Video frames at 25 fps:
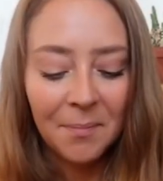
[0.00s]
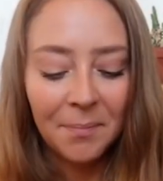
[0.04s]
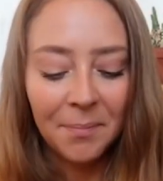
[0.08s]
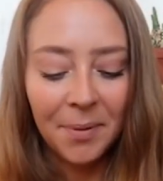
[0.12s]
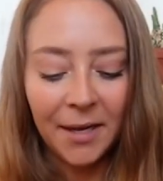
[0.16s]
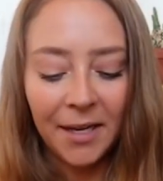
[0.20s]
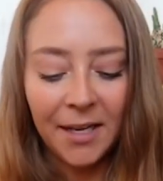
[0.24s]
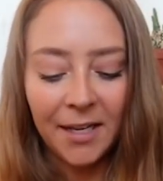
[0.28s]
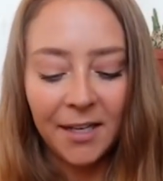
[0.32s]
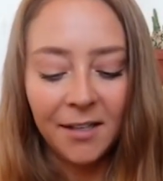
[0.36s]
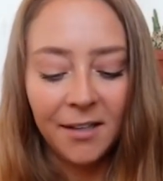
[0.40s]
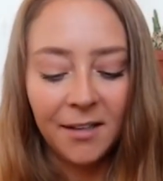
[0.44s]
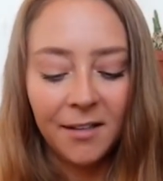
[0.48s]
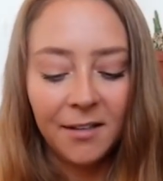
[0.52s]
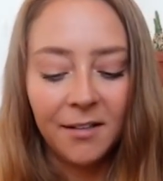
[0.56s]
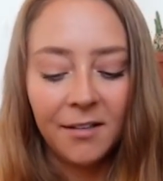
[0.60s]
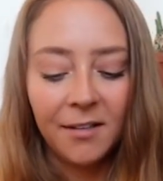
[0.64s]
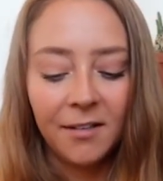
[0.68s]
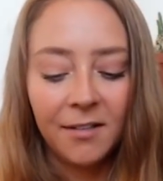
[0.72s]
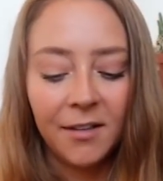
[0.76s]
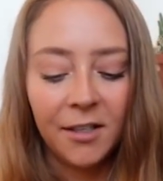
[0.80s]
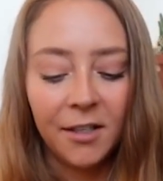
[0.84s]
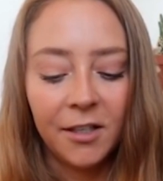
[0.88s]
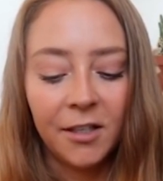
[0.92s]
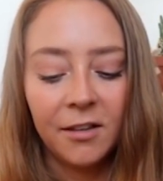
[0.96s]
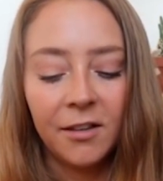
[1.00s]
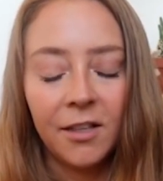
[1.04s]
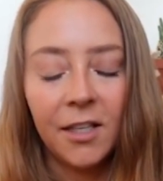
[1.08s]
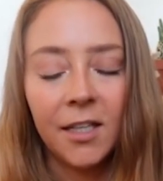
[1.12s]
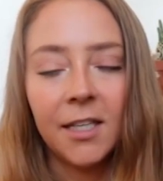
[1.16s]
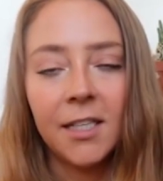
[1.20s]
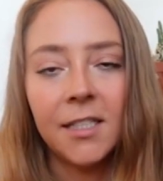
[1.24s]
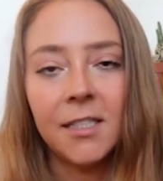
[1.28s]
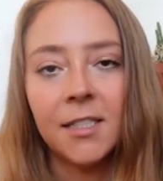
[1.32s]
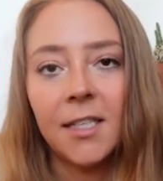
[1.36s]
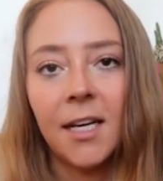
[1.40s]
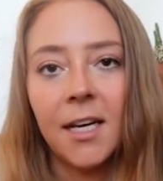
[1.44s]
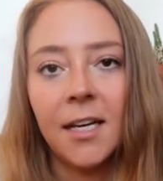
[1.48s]
But the good
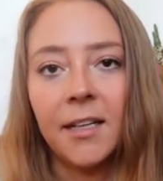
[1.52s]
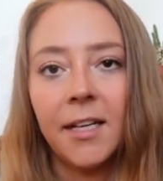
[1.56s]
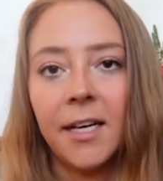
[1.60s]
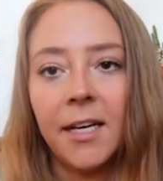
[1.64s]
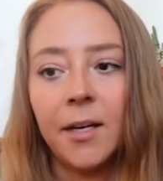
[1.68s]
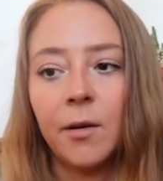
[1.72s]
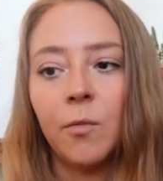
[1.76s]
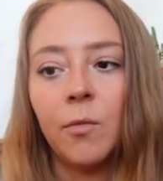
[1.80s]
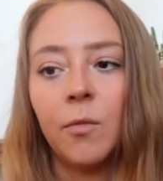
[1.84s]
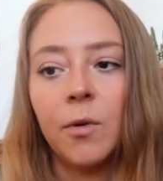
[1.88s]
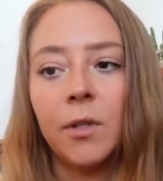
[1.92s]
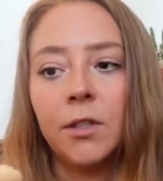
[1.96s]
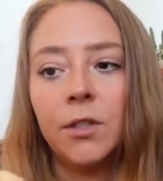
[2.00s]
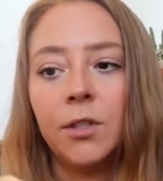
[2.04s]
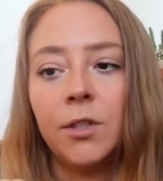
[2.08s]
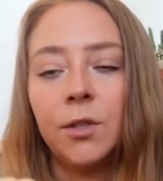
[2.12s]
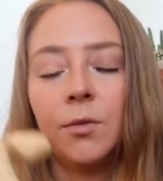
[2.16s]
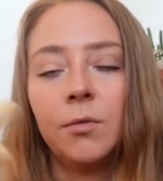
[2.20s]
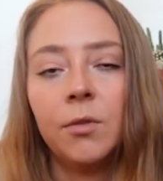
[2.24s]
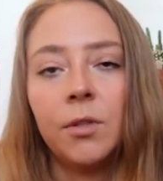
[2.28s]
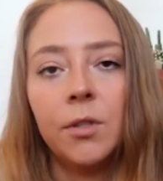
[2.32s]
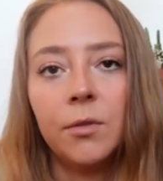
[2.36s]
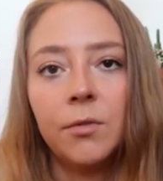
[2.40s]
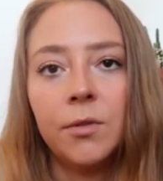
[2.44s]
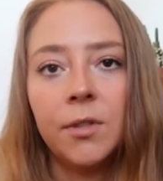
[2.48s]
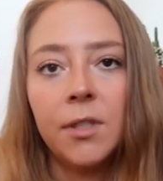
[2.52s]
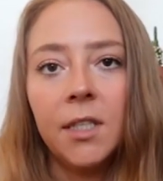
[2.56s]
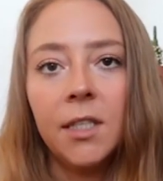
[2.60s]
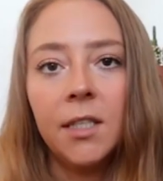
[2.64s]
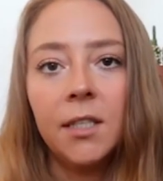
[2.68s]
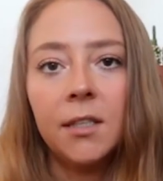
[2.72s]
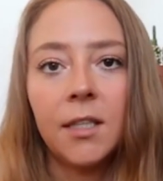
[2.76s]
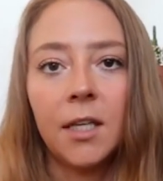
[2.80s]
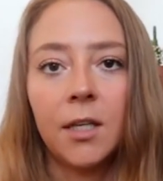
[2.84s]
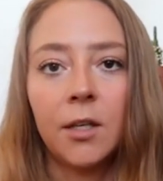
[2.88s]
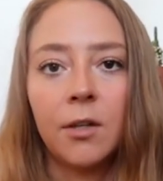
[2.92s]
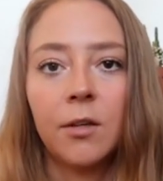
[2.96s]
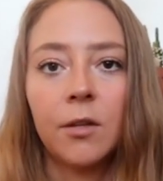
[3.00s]
thing is that like once you use
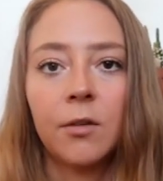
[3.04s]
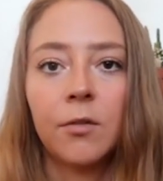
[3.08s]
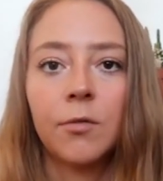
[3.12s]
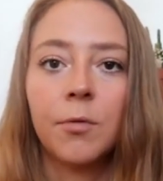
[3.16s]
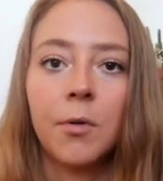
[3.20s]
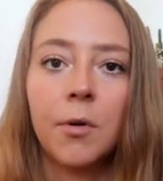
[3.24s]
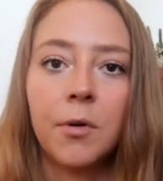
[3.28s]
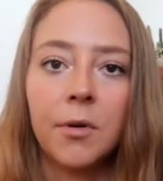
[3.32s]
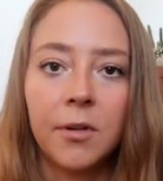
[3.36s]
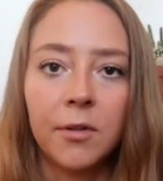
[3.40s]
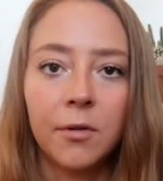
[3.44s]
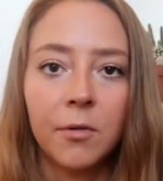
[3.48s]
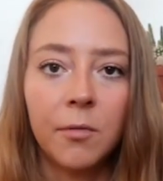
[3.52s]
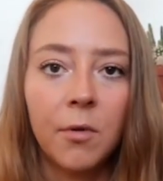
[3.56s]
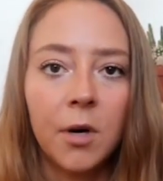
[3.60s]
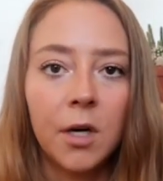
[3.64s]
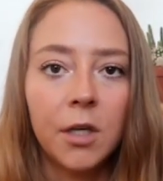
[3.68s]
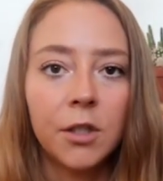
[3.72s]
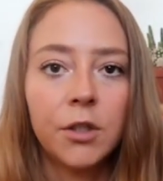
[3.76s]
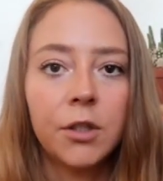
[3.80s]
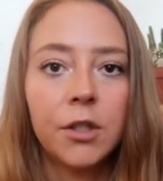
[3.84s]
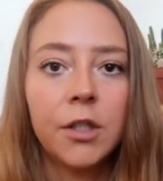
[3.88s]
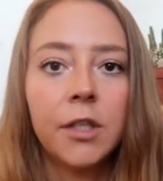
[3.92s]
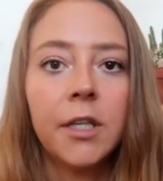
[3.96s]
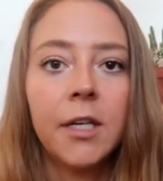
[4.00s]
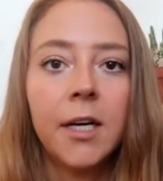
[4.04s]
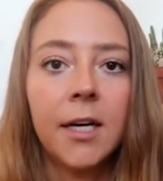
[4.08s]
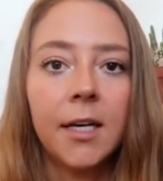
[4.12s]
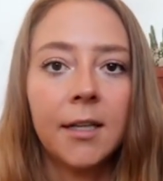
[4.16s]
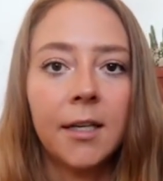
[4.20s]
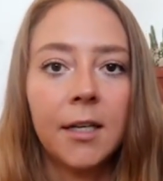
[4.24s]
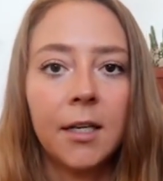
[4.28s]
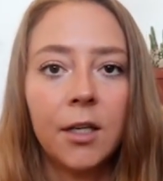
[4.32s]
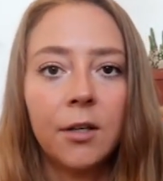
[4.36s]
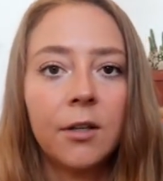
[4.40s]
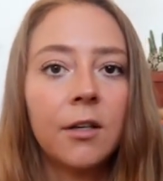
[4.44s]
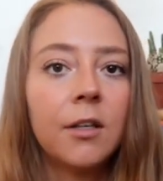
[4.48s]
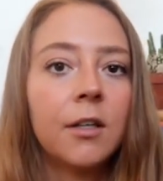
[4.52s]
it, then you can throw it in the washer and
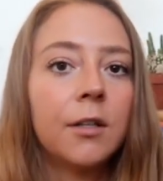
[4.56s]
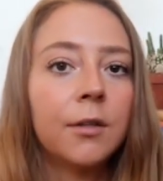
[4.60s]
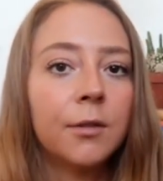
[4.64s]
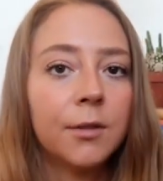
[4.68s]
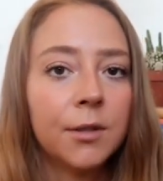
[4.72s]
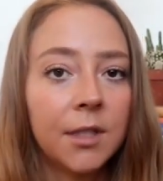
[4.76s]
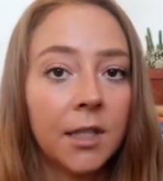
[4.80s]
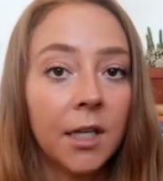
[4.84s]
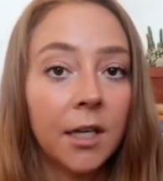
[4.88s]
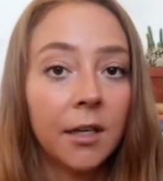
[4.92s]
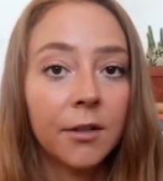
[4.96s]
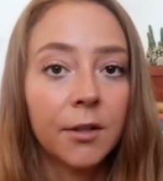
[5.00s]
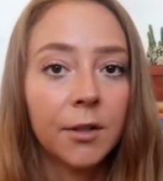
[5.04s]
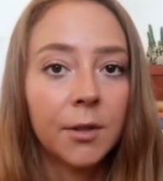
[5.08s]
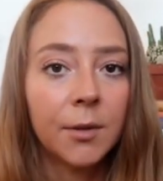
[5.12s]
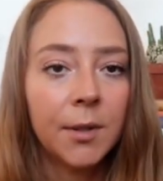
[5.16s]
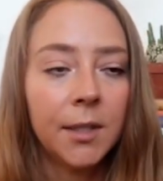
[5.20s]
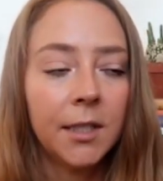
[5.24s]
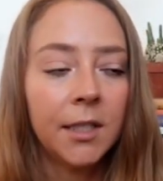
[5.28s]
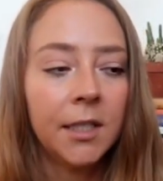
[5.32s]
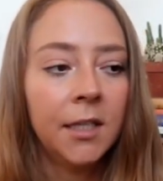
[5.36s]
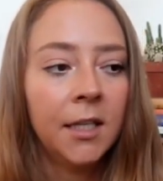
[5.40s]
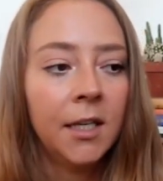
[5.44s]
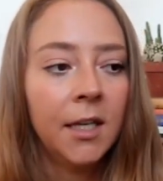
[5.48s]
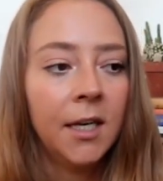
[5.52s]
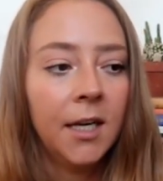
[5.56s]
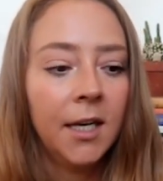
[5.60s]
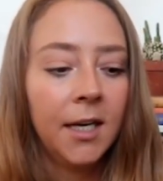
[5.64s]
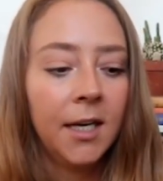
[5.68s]
then you can use the other one.